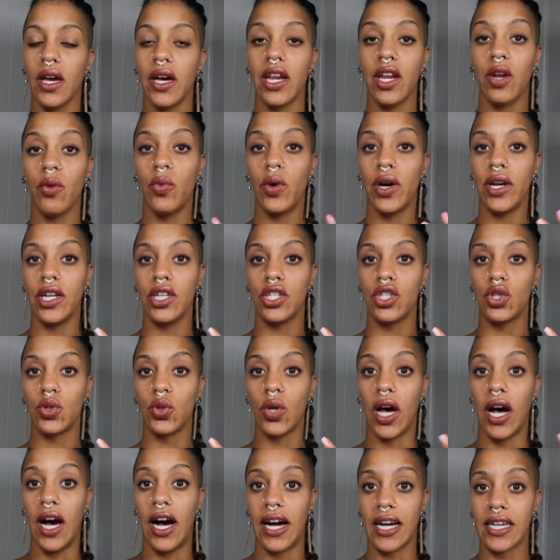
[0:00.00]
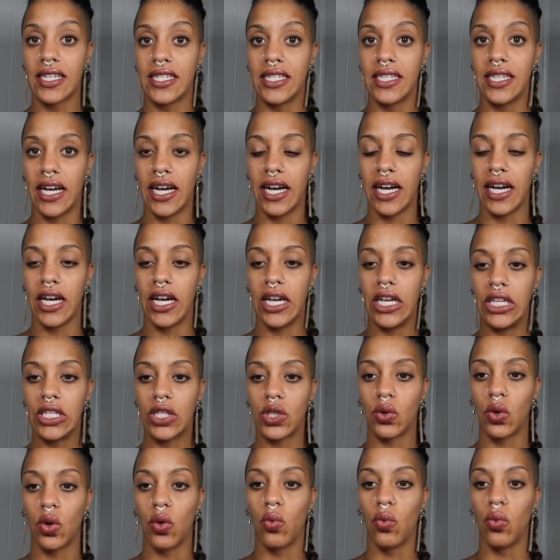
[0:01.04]
I didn't want it to oxidize
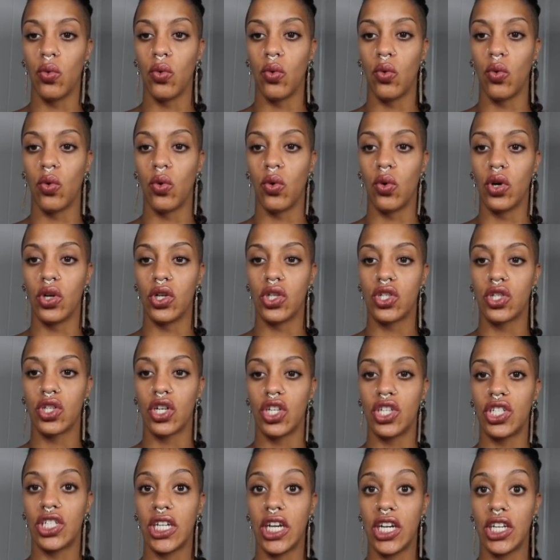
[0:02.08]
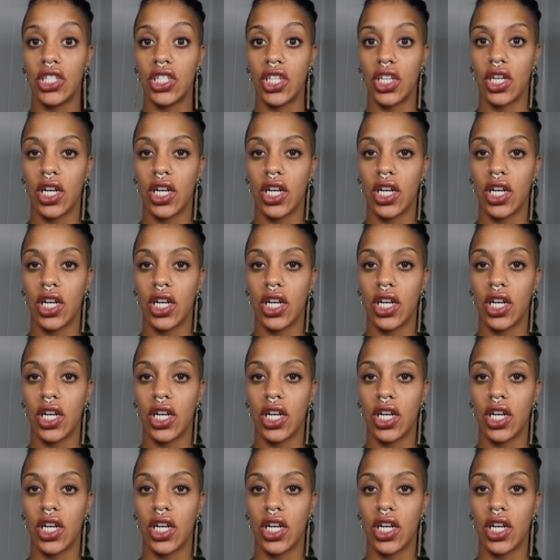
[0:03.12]
or start changing